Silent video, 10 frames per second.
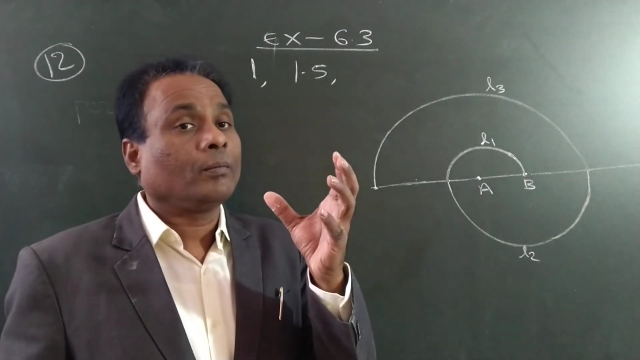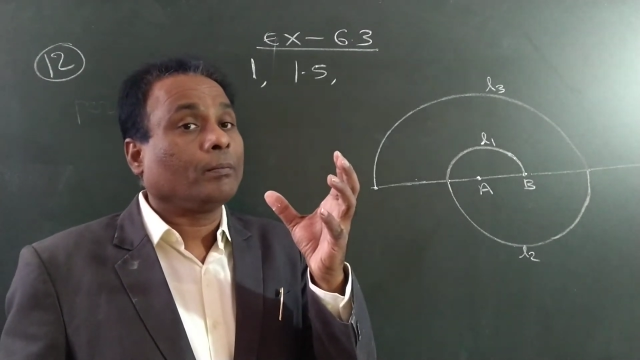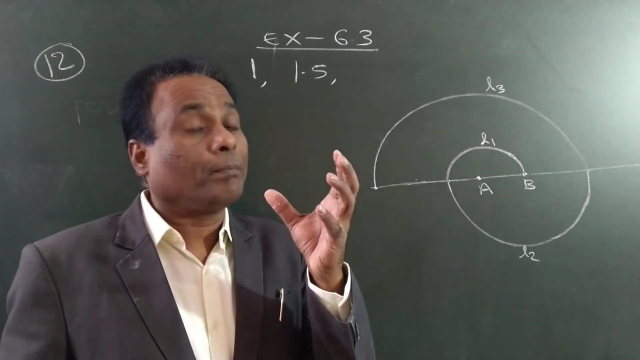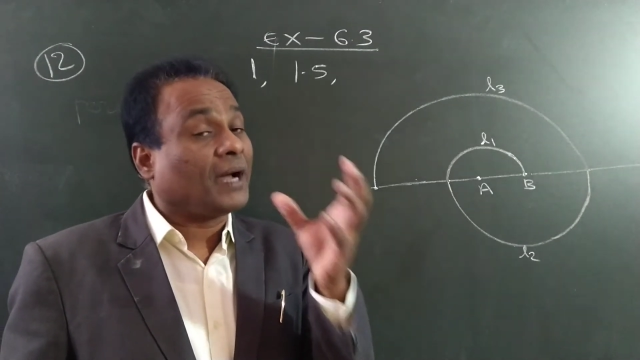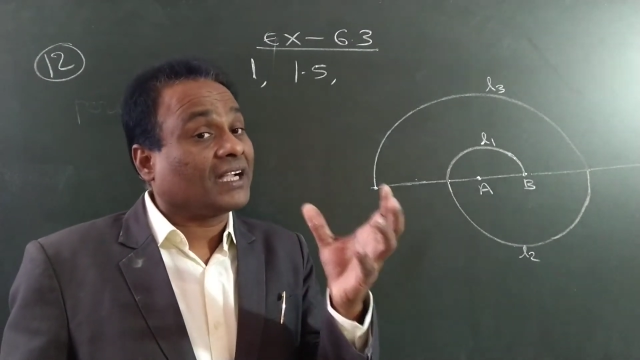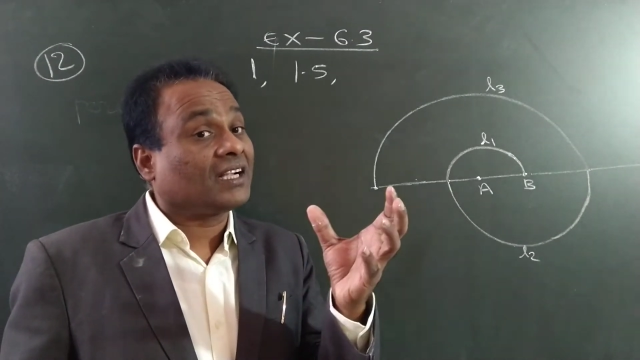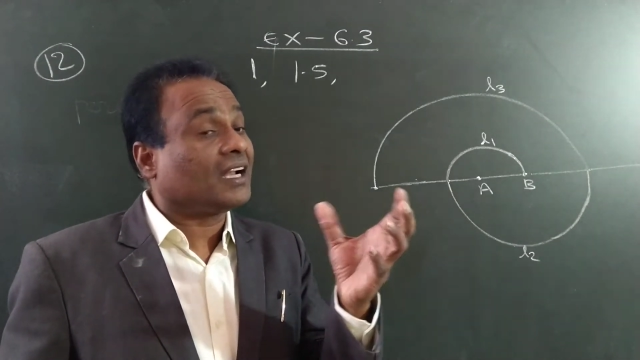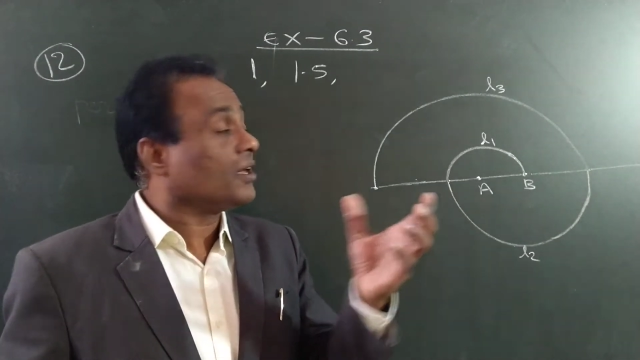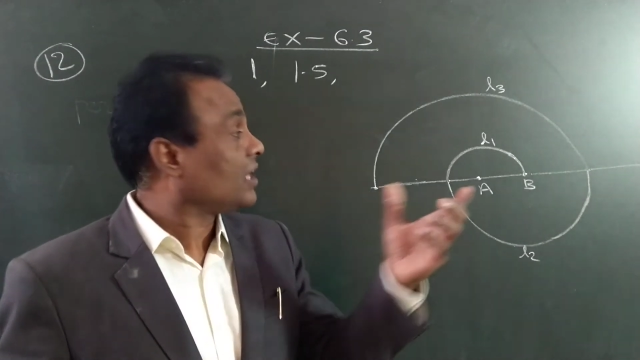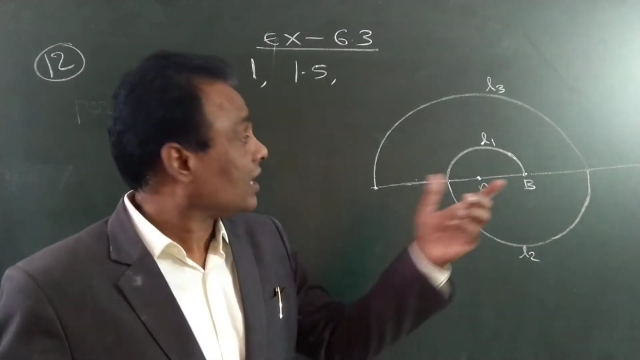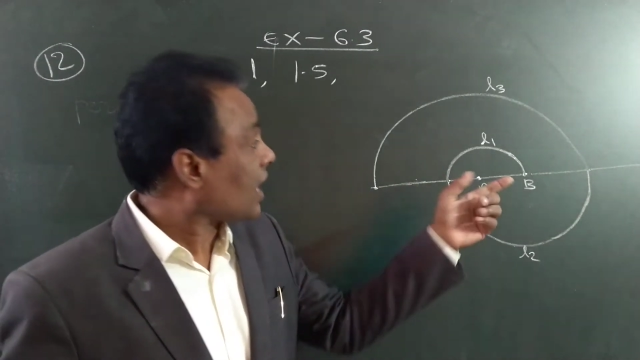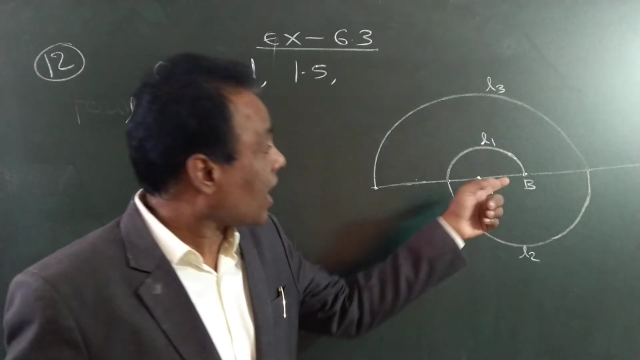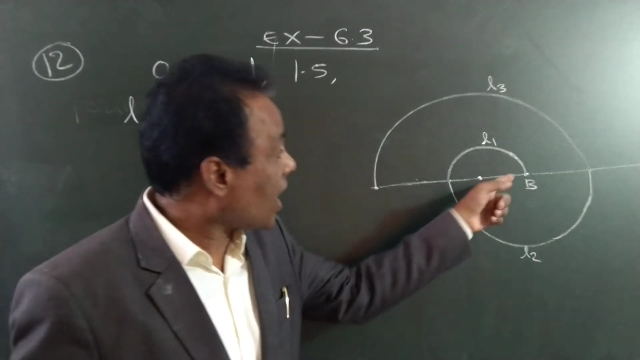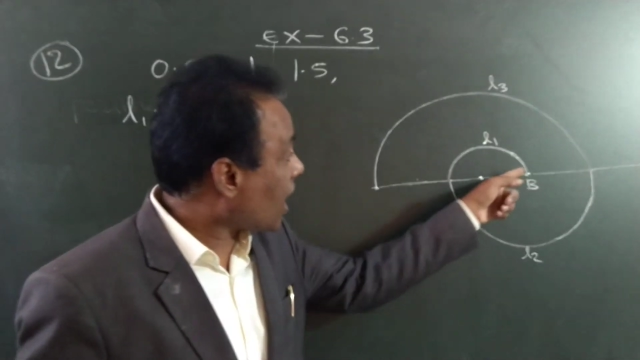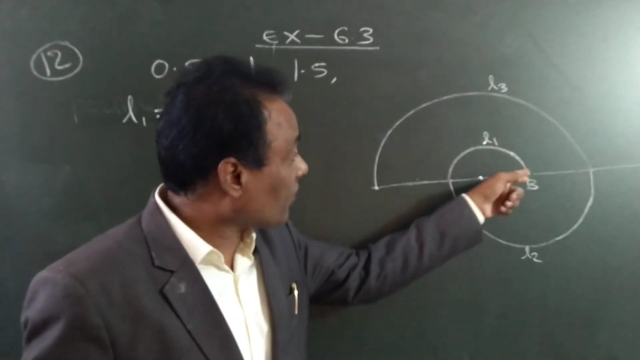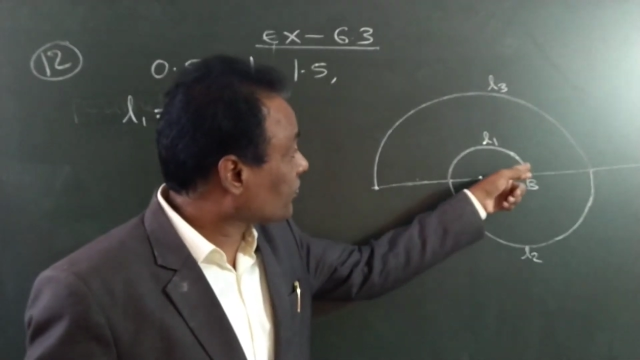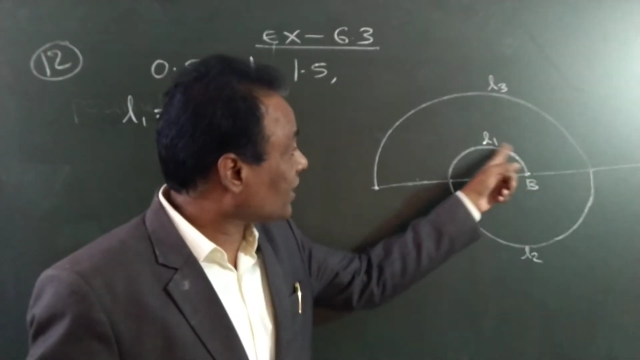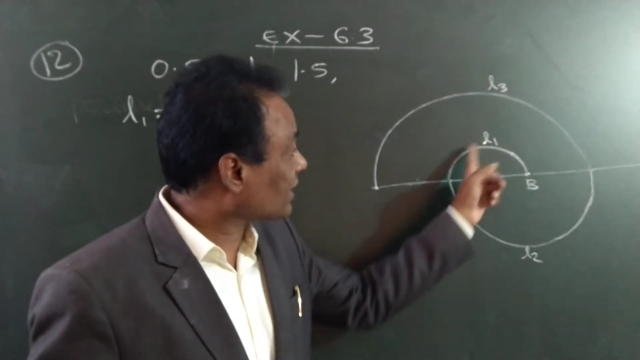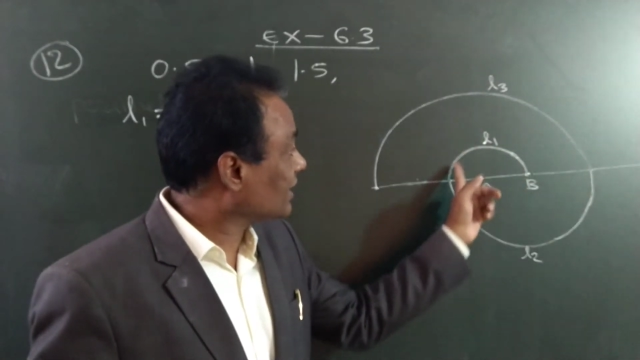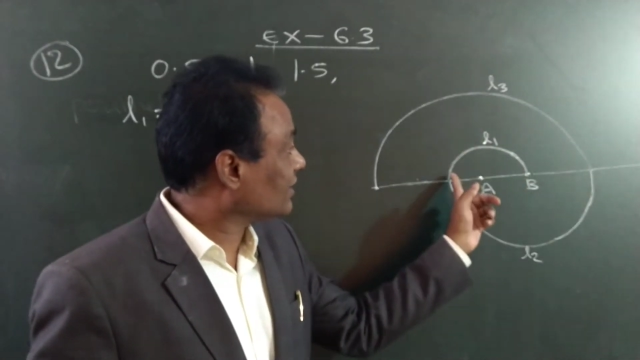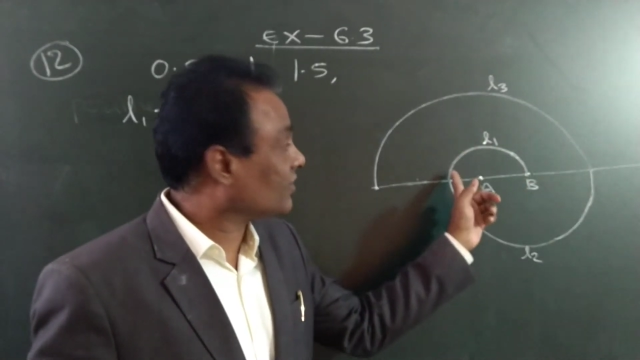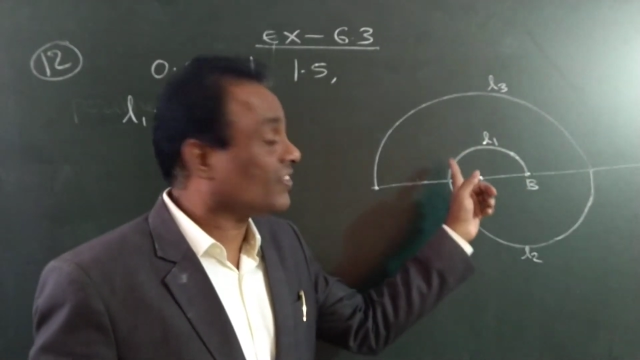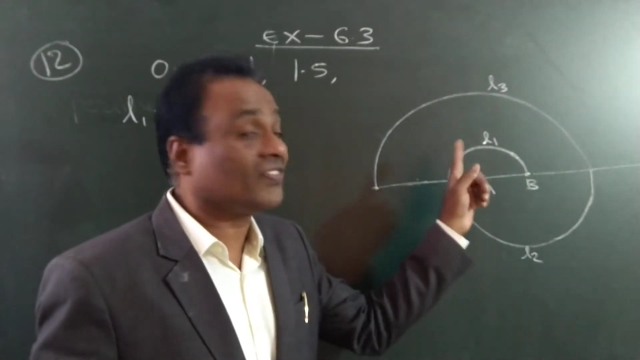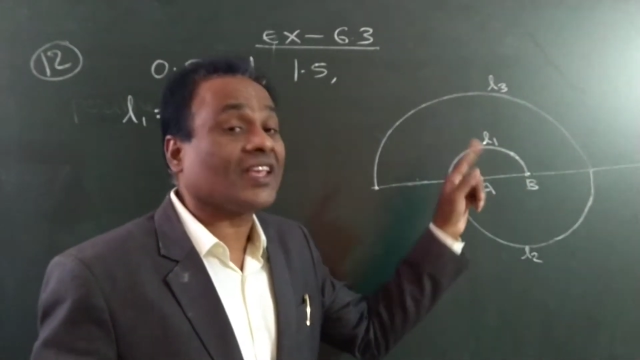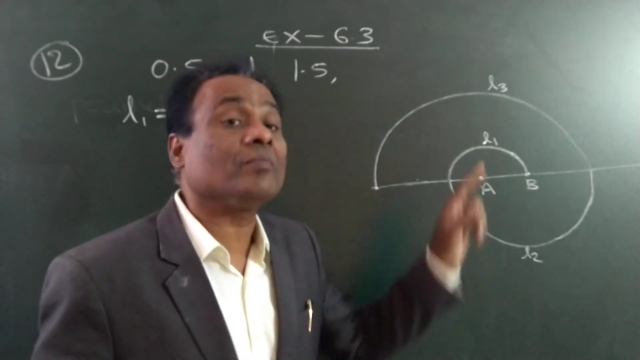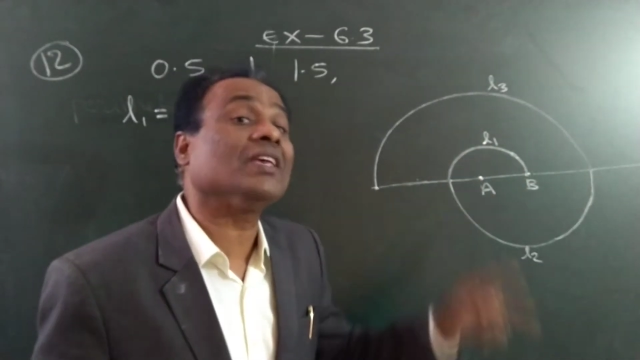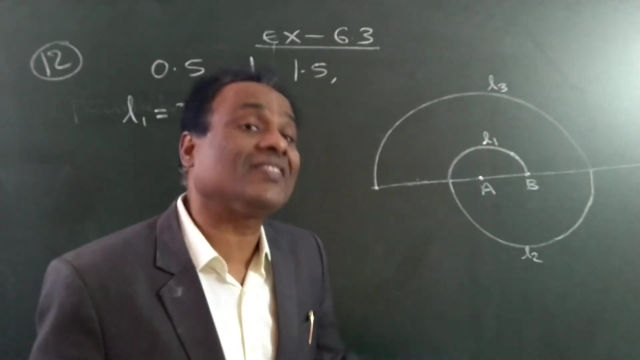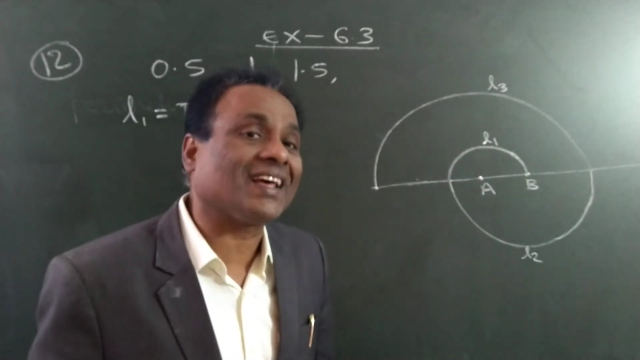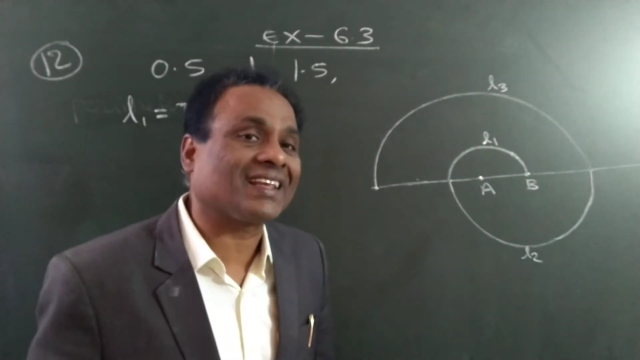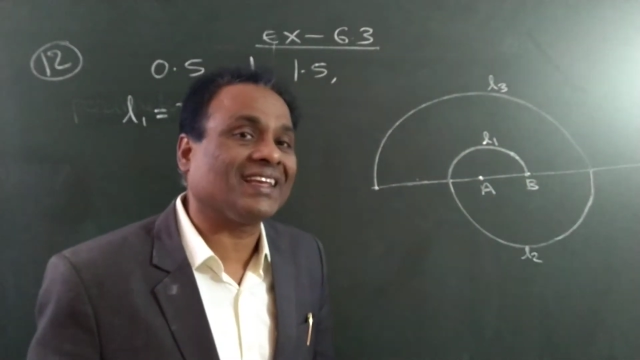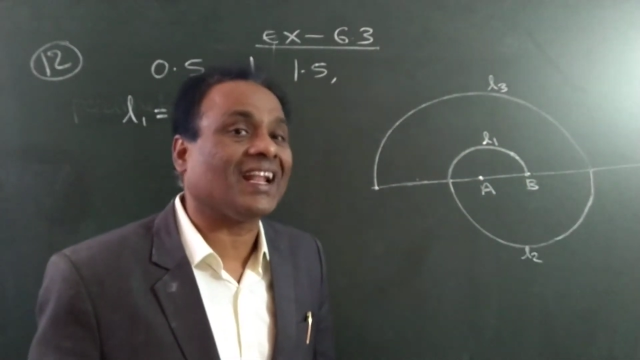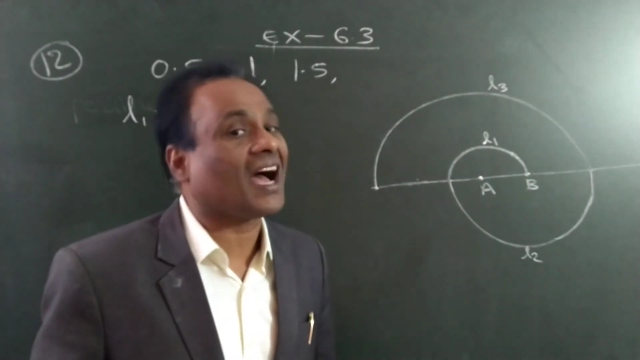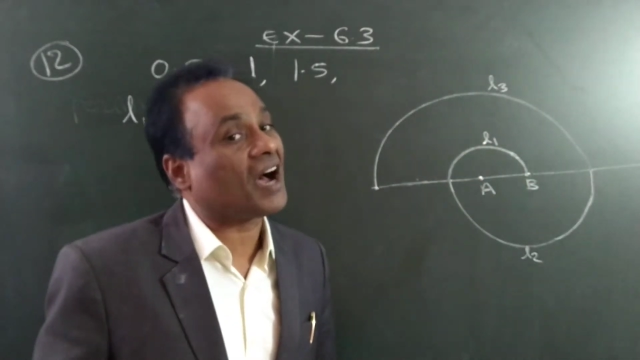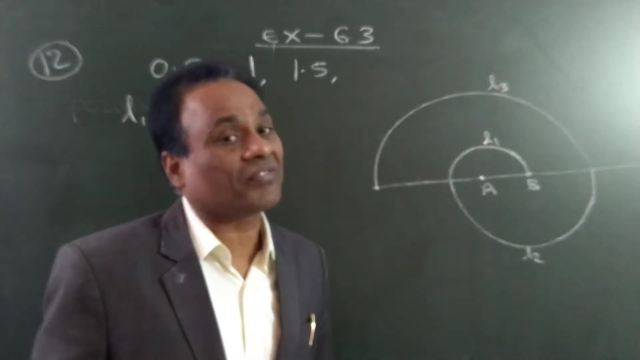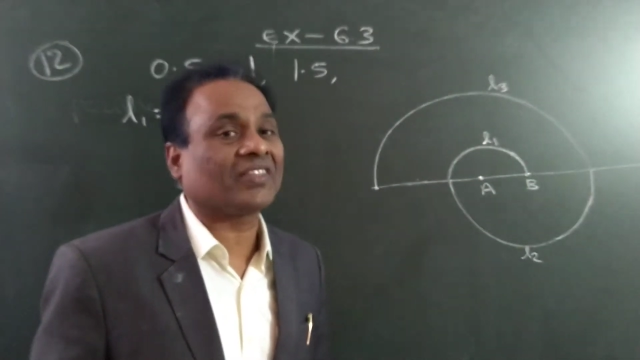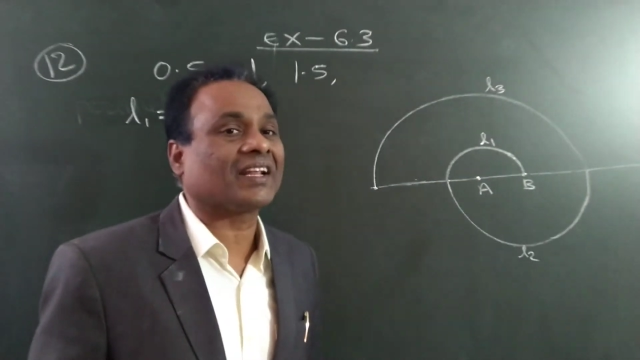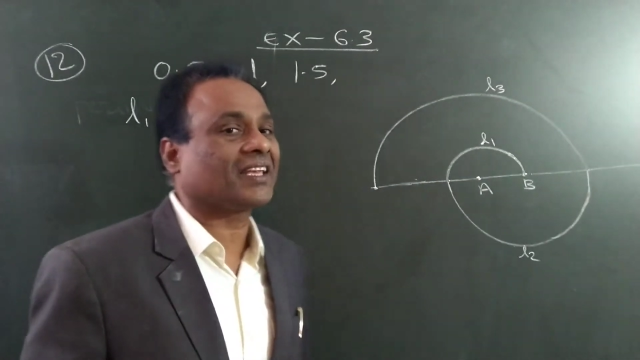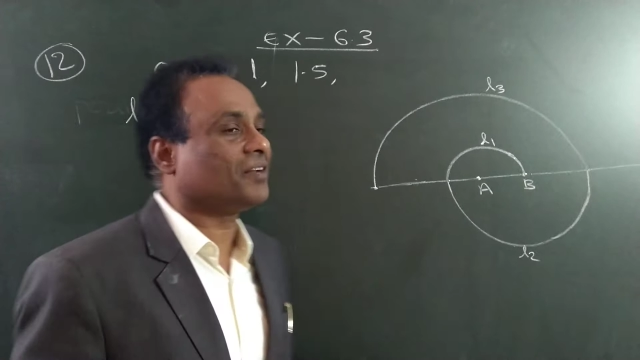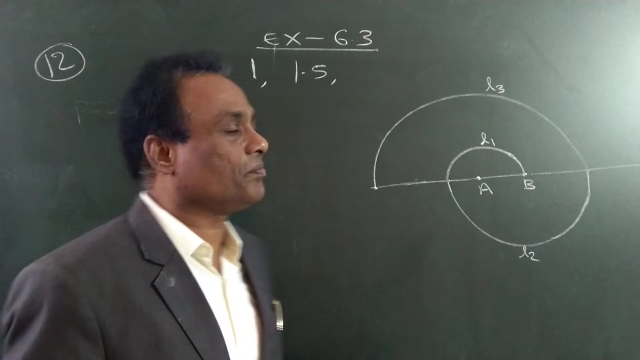But half circle, this is semicircle, half circle